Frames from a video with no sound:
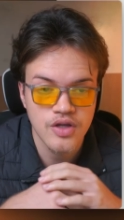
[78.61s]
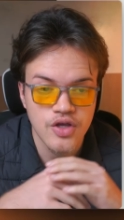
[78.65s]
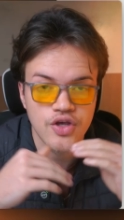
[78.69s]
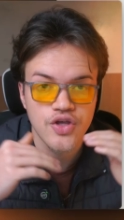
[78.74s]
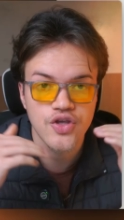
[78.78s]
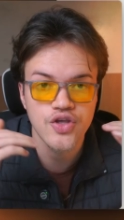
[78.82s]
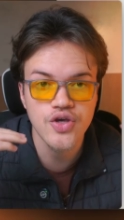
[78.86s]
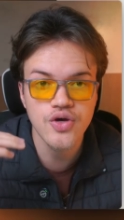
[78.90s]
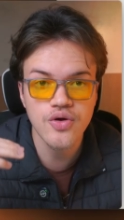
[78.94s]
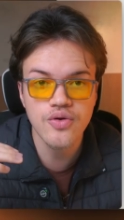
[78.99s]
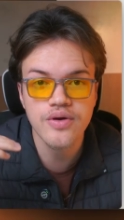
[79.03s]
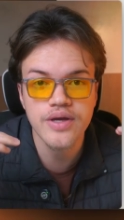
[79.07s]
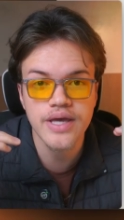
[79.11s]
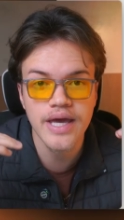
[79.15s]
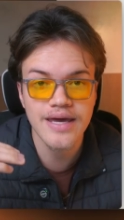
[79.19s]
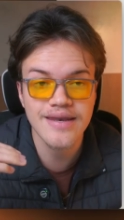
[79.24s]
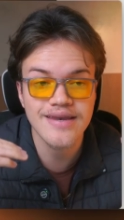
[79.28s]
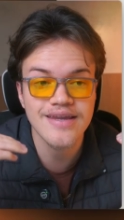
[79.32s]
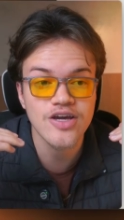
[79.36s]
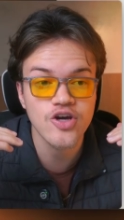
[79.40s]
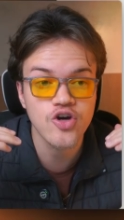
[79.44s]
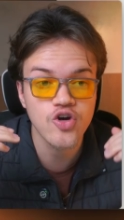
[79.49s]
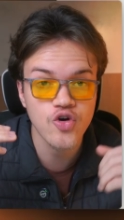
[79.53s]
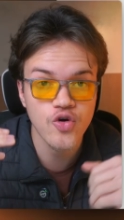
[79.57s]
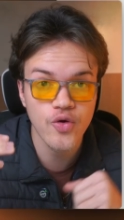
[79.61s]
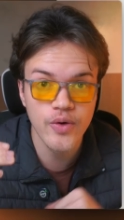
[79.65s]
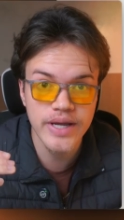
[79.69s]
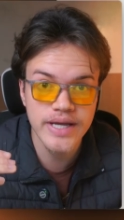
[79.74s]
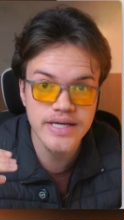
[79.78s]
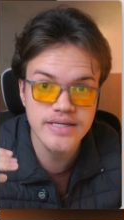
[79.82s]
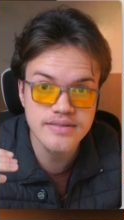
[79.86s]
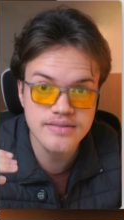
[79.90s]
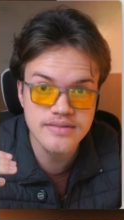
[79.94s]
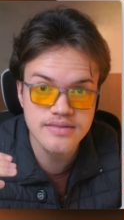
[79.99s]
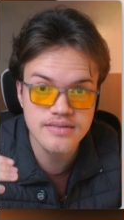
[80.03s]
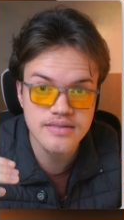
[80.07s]
You can
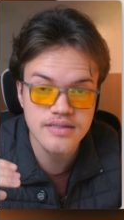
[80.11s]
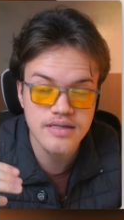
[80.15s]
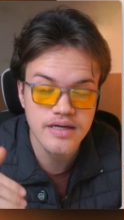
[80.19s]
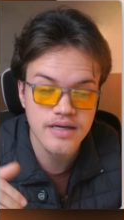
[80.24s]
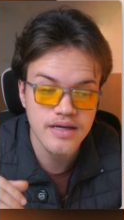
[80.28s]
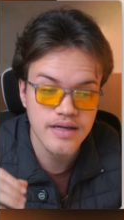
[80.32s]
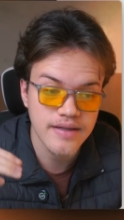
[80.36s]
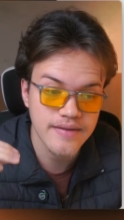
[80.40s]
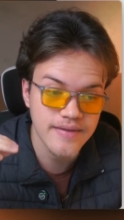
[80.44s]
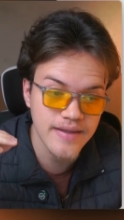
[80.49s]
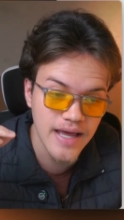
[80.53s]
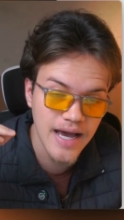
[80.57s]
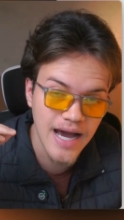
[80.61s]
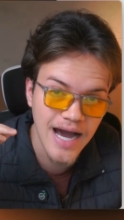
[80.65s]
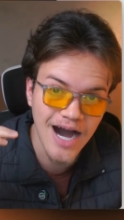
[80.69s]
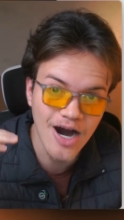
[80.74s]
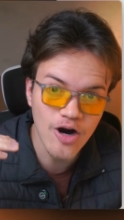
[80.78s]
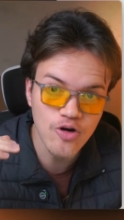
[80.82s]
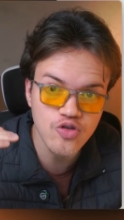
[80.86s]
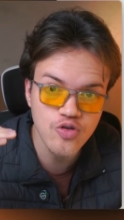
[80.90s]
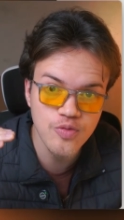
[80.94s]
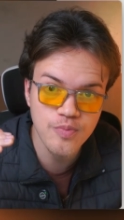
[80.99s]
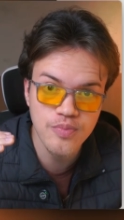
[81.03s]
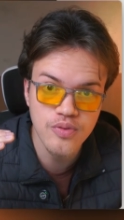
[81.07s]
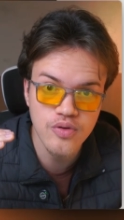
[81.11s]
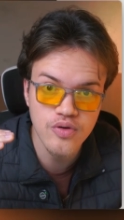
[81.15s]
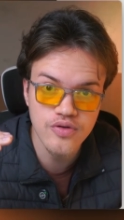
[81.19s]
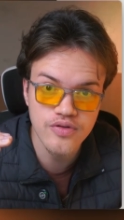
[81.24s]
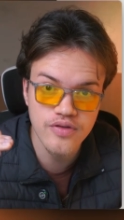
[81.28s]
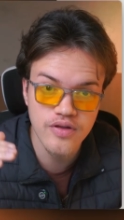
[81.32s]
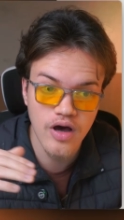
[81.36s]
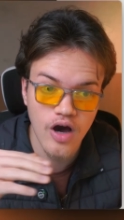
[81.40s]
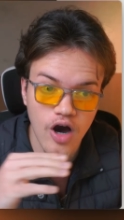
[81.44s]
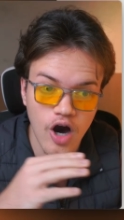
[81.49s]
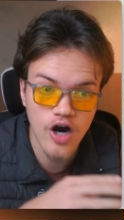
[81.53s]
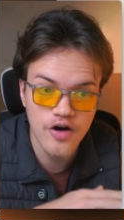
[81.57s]
increase the
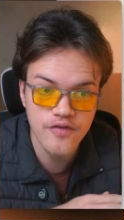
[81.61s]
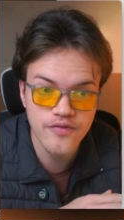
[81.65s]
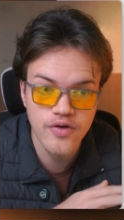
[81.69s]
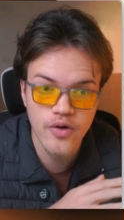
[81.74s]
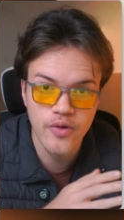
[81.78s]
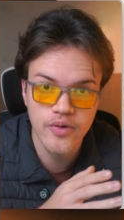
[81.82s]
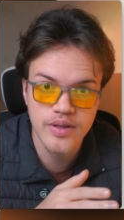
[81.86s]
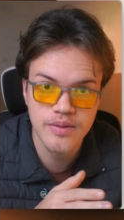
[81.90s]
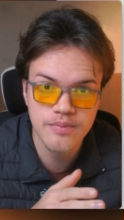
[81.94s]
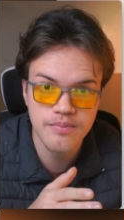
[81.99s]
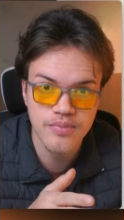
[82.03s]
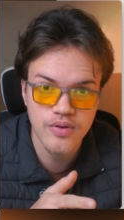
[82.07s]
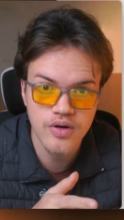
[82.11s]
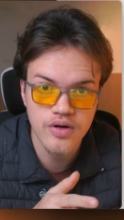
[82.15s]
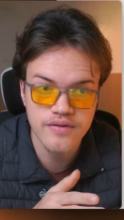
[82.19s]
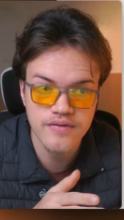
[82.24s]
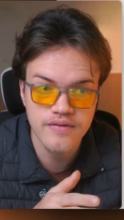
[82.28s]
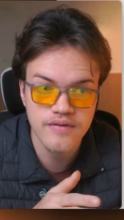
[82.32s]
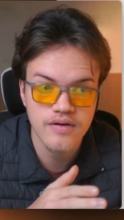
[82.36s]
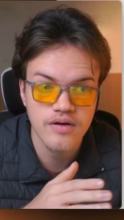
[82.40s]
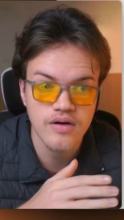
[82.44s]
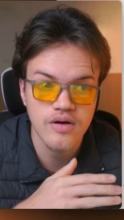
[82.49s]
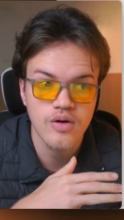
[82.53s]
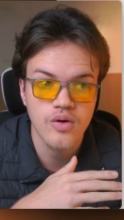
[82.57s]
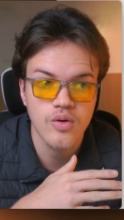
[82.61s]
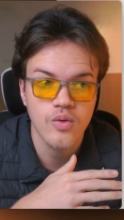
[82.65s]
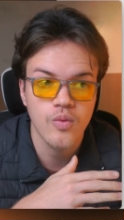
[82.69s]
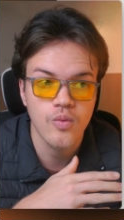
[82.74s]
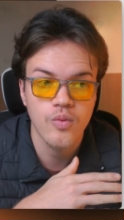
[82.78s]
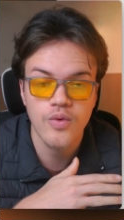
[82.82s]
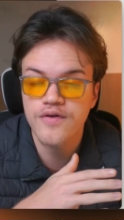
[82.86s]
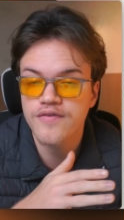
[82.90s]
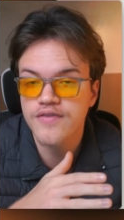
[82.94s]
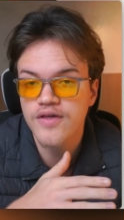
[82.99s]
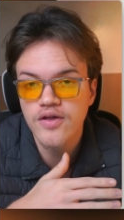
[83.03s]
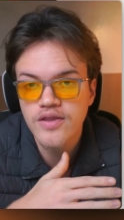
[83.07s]
output of your input
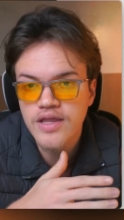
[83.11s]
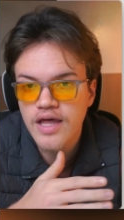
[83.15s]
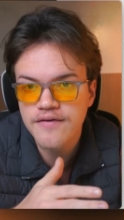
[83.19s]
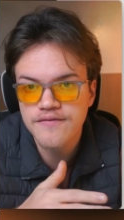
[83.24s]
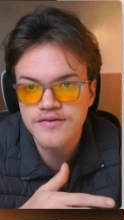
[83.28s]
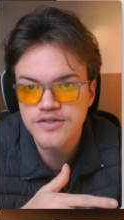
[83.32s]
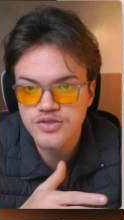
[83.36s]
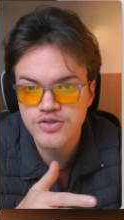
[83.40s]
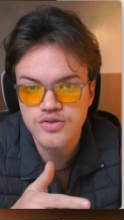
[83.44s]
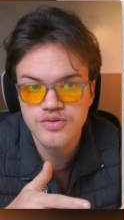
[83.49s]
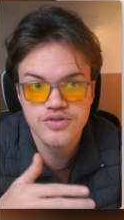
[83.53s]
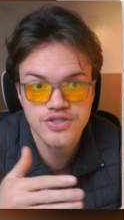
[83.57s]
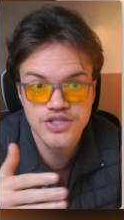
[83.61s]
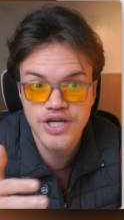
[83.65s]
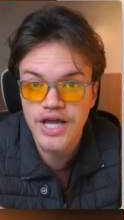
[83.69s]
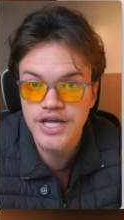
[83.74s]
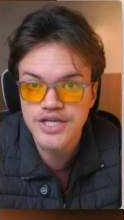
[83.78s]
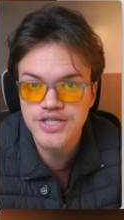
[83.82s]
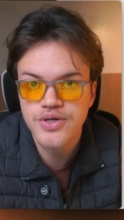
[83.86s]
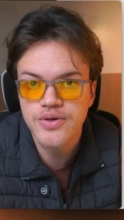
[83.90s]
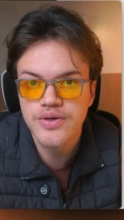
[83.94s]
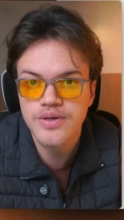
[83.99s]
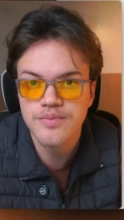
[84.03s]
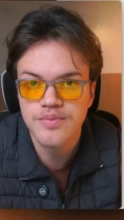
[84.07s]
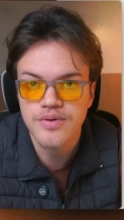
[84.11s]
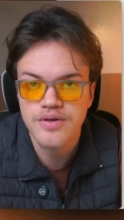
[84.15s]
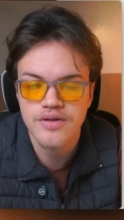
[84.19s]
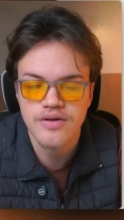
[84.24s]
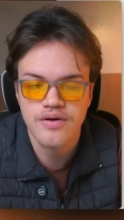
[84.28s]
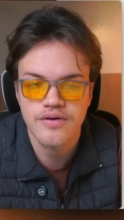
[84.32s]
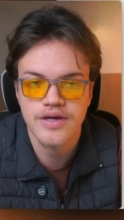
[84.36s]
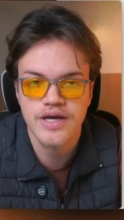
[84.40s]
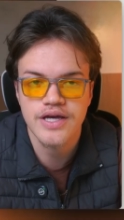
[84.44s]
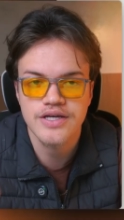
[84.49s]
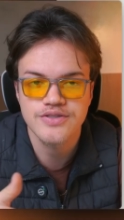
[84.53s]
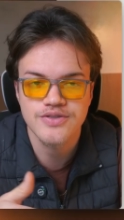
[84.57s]
without having to change your input, okay?